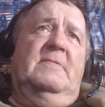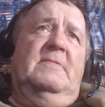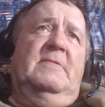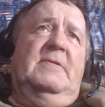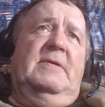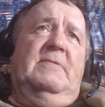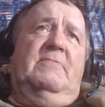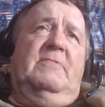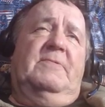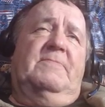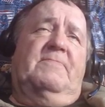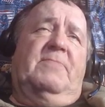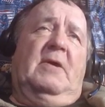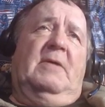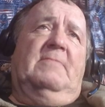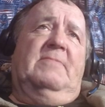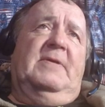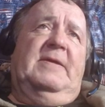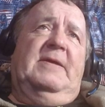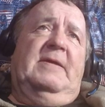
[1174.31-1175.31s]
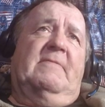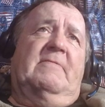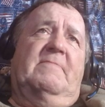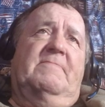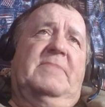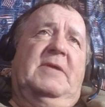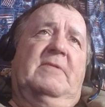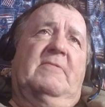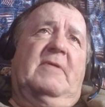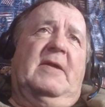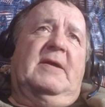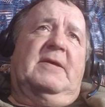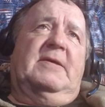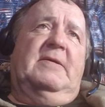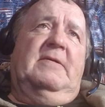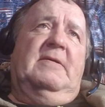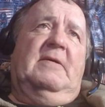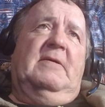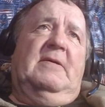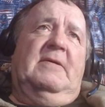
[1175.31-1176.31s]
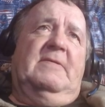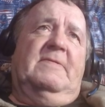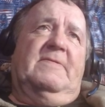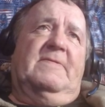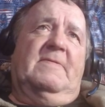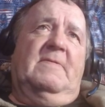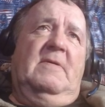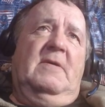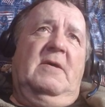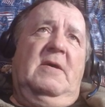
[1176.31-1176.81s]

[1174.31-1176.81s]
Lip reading: it would probably never be recognized.